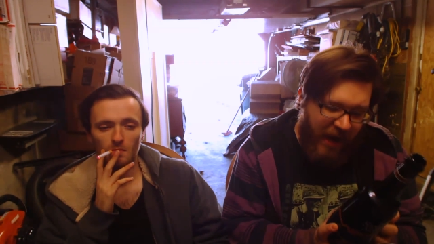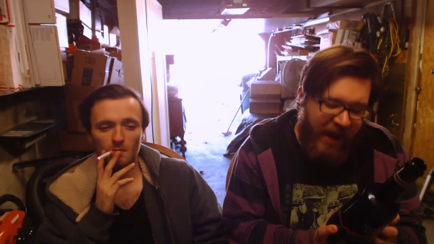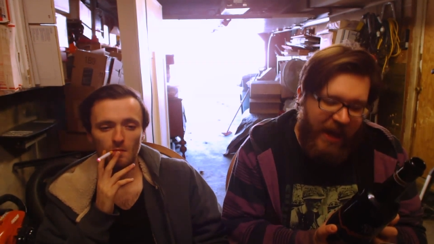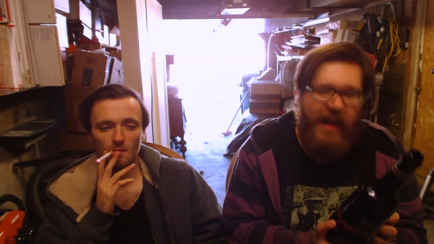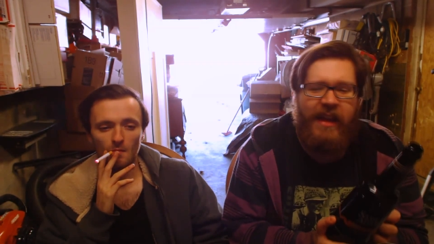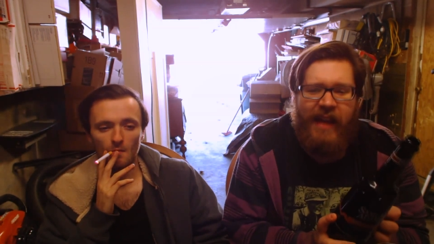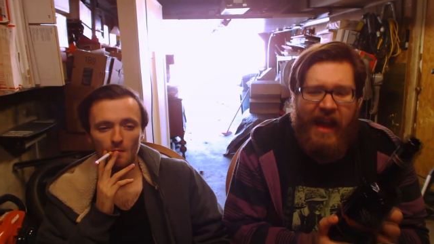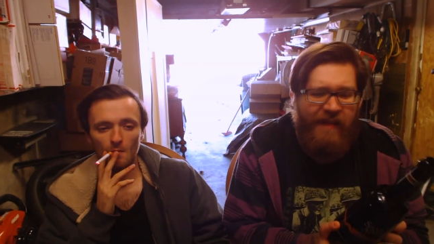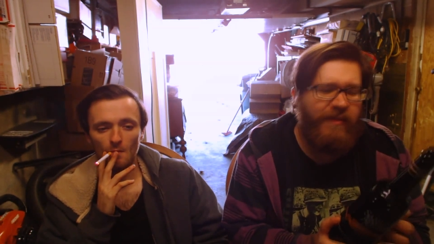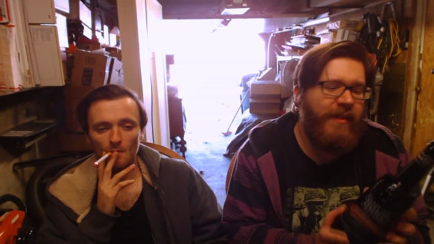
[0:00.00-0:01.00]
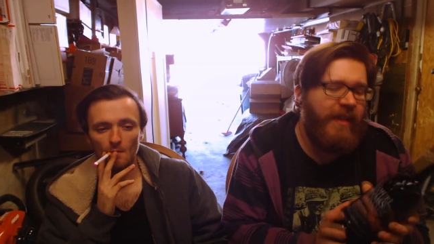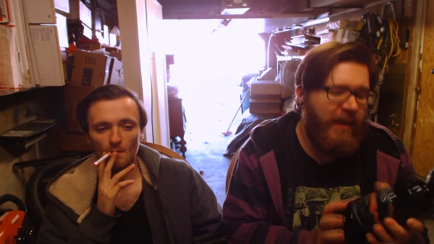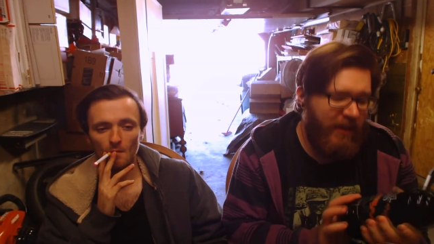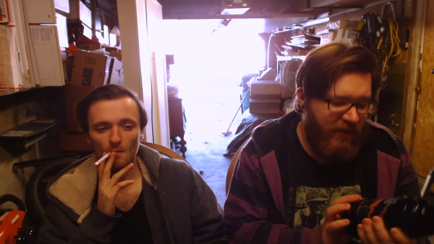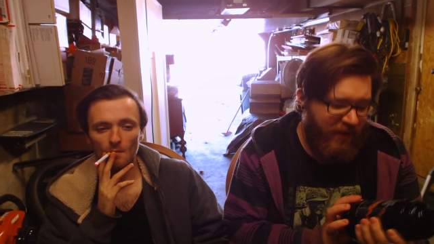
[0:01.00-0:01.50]
Speaker 1: I have with
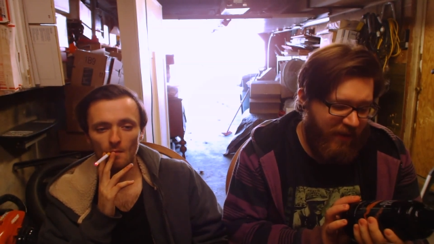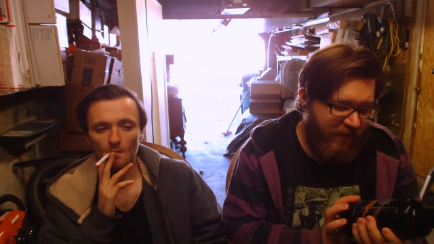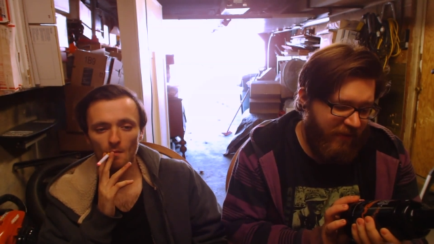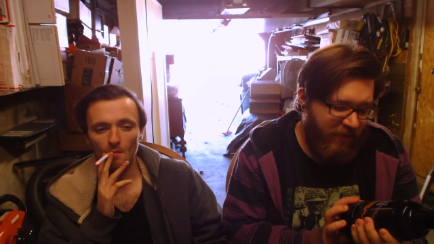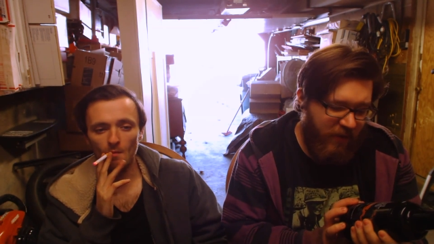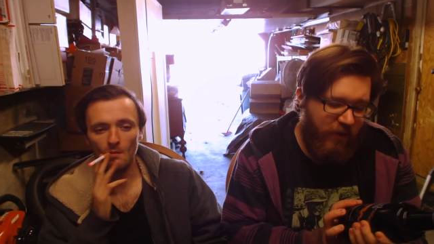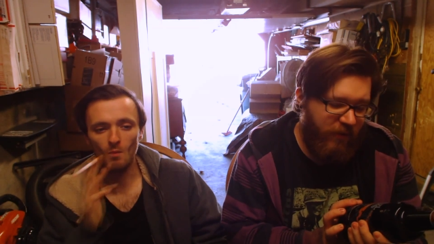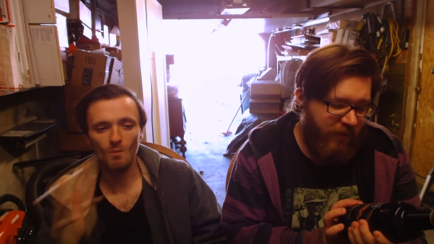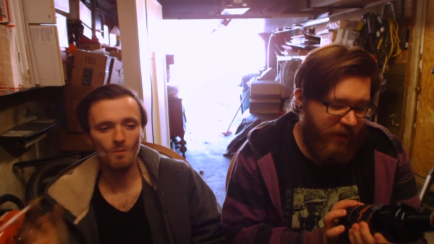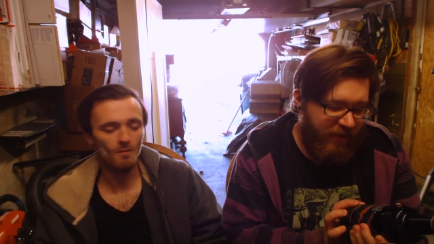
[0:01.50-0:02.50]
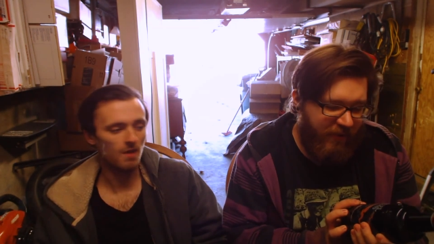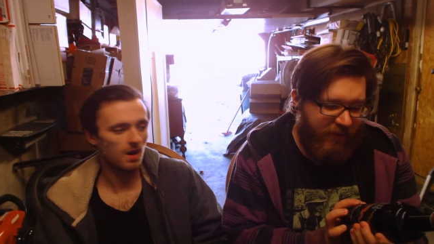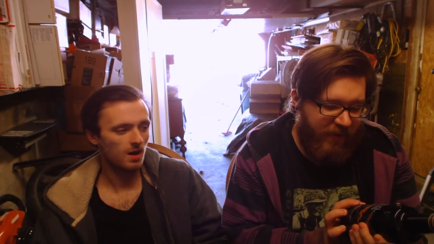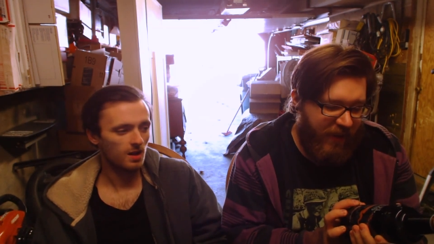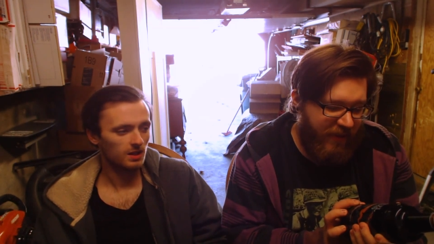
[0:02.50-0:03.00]
it is the nose,
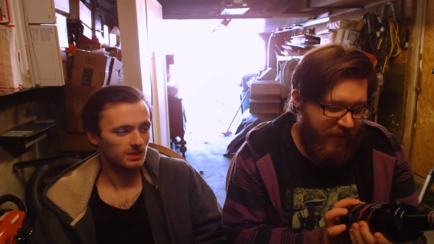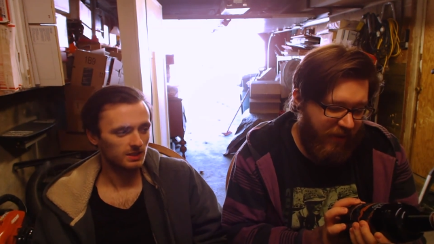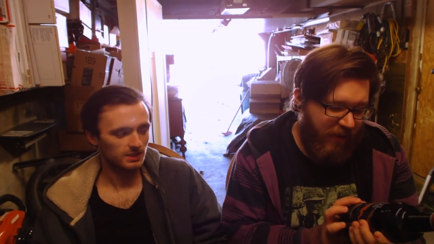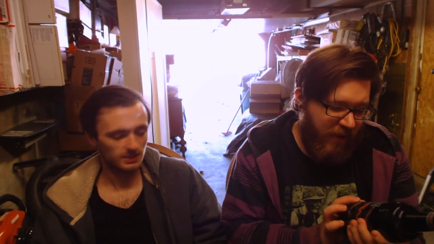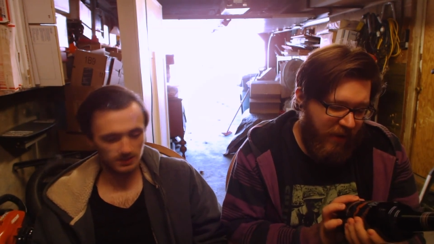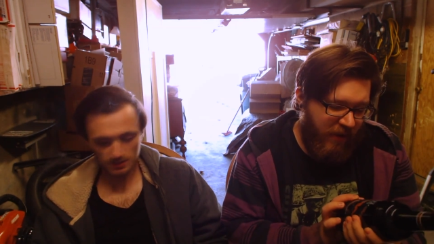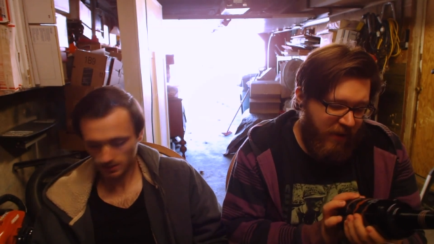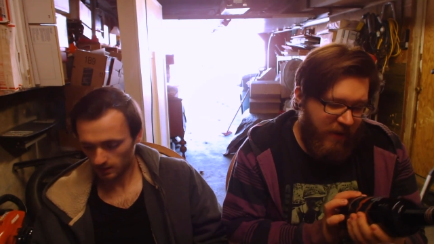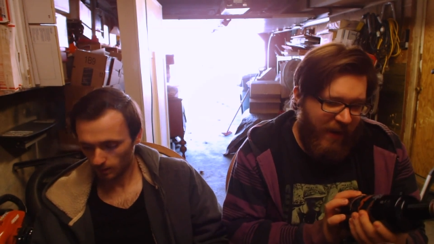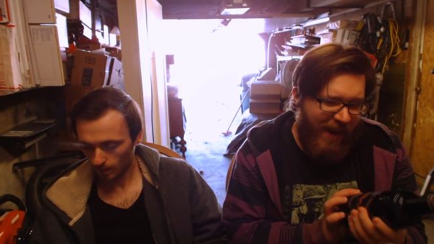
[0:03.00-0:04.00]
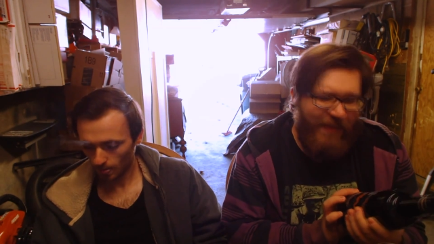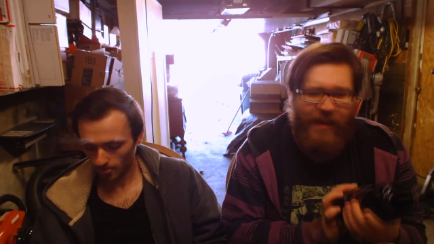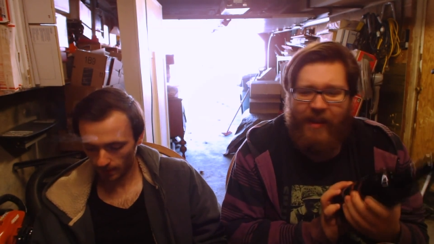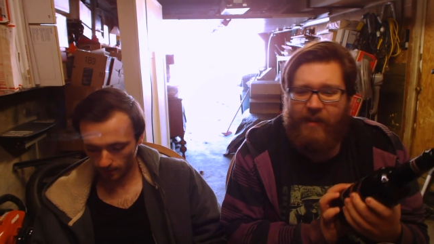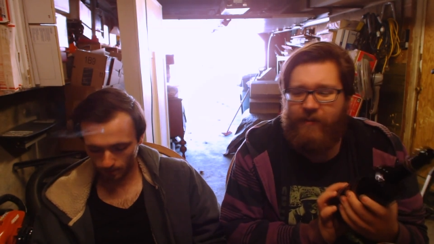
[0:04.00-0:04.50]
honestly. Like I think I
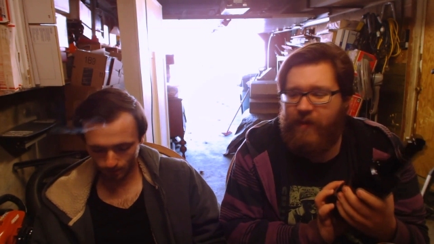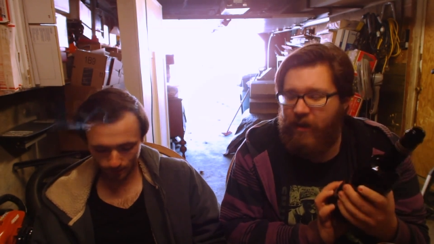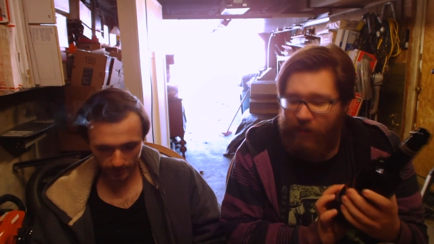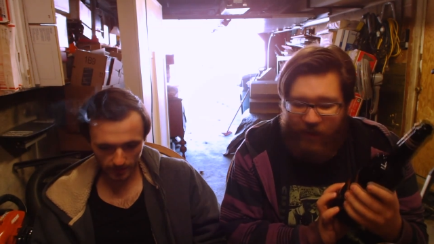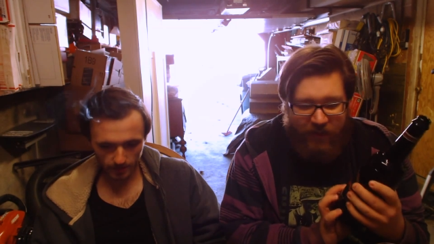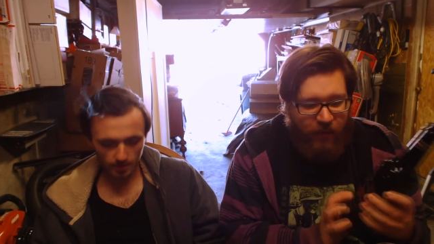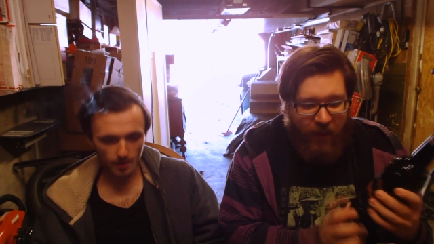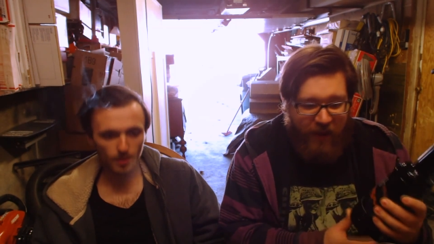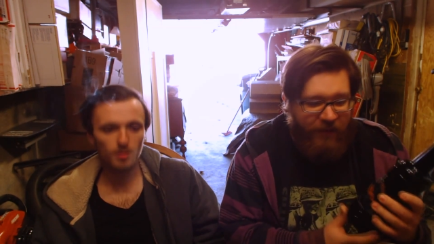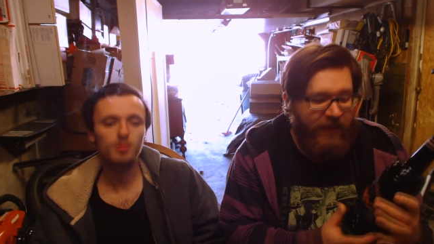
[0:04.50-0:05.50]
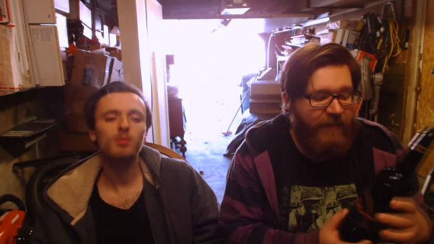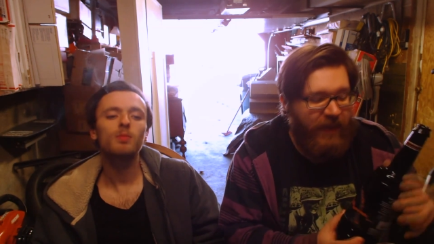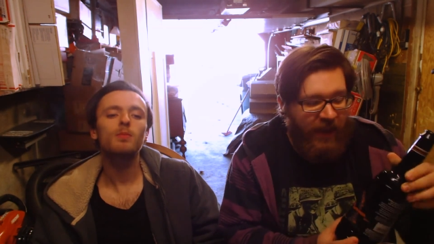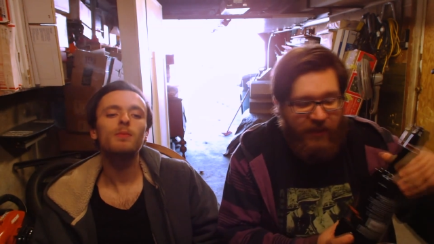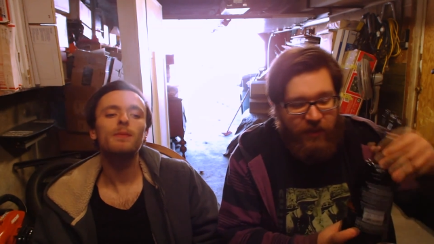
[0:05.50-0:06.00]
think if there was a way for them
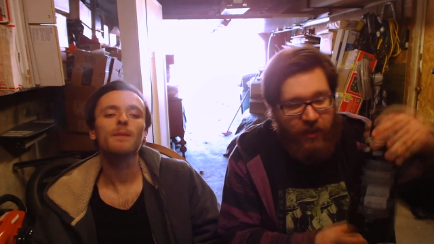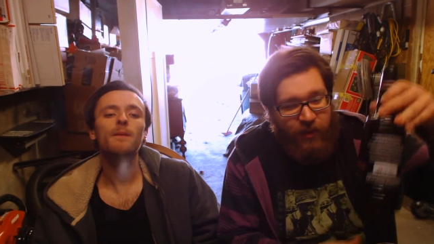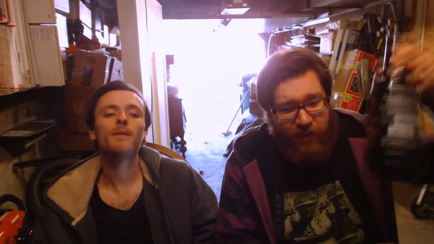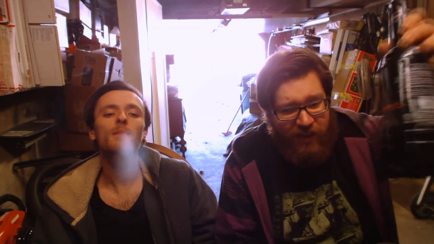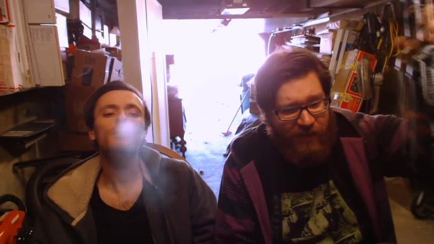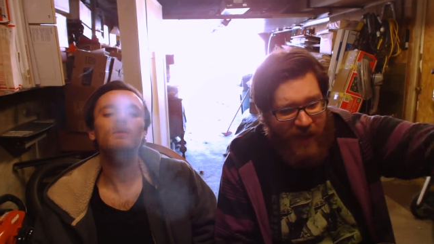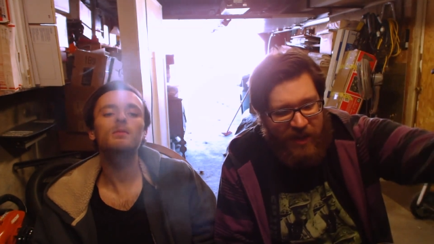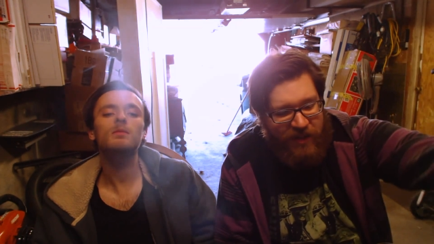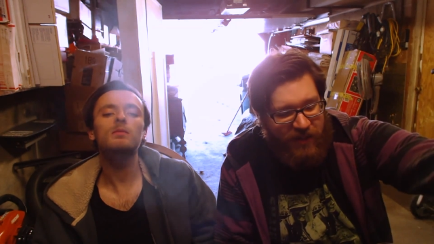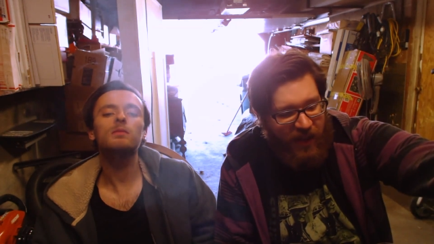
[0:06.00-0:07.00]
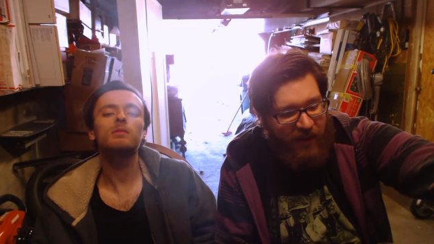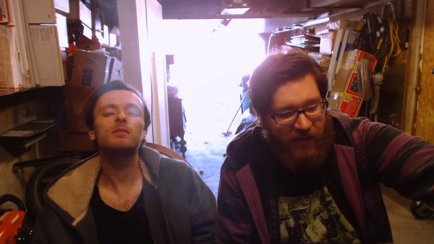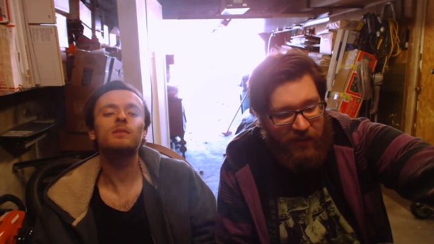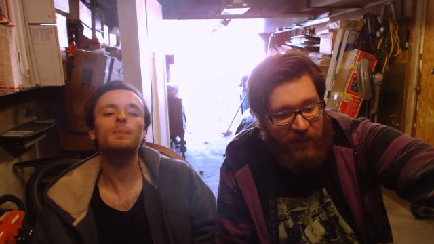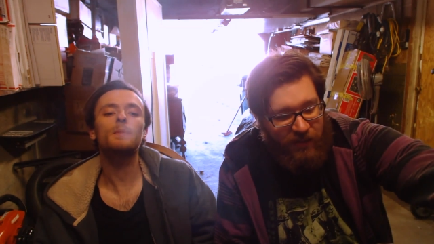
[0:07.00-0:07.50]
to get the nose to match the
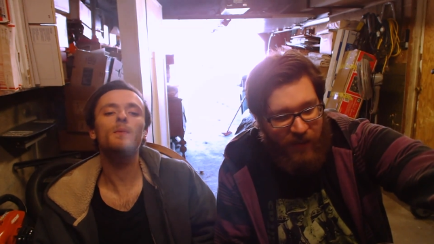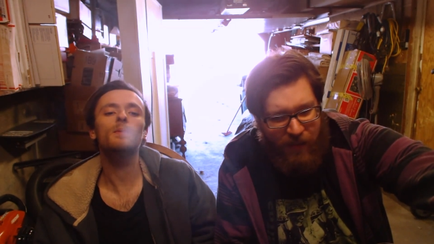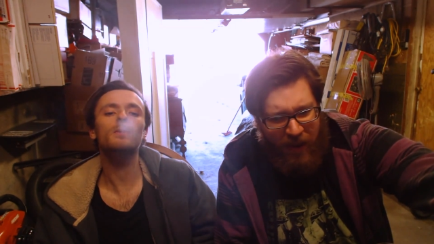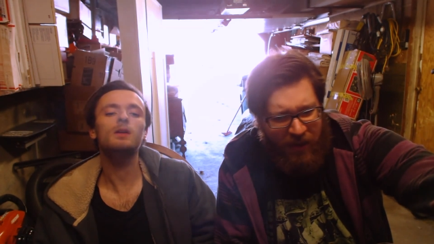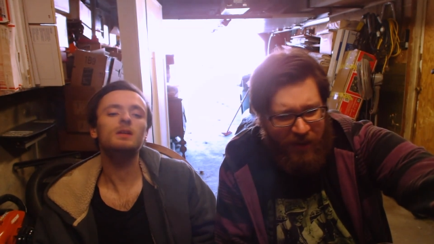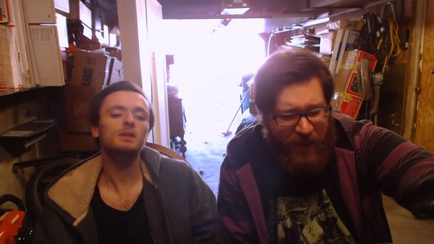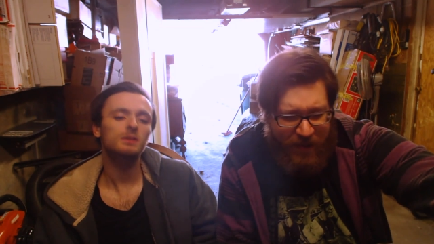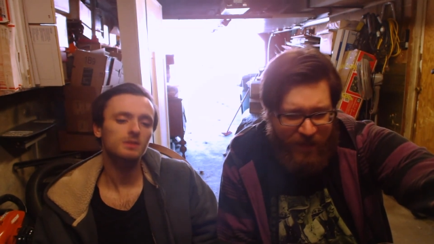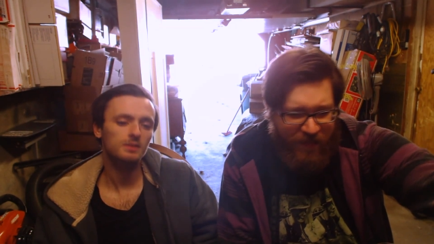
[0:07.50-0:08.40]
taste a little bit better,